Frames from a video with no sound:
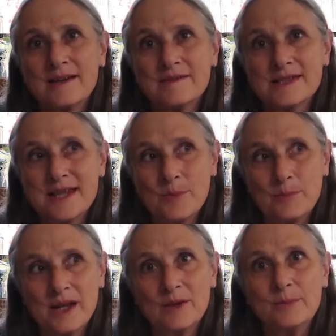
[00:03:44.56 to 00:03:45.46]
of Sam
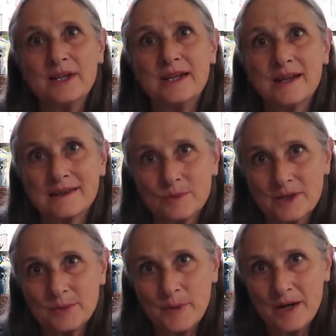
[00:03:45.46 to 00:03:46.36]
Bellamy and the
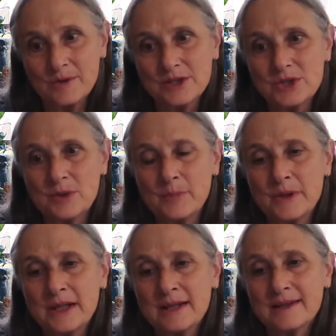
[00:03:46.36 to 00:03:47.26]
Whydah pirate ship
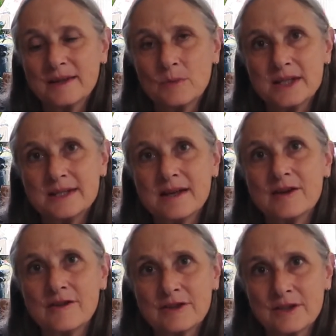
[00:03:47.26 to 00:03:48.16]
that went down
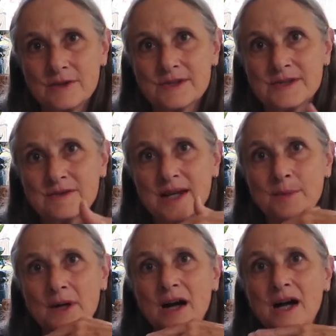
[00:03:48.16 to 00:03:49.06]
off the coast of
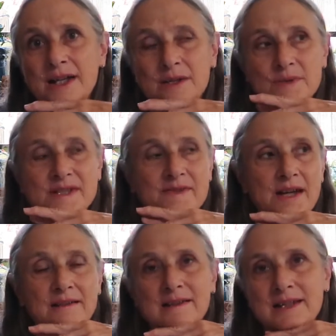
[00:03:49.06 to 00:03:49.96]
Cape Cod and was
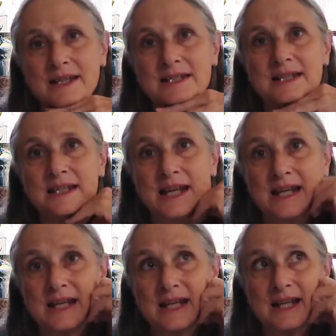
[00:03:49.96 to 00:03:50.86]
found in the 1980s.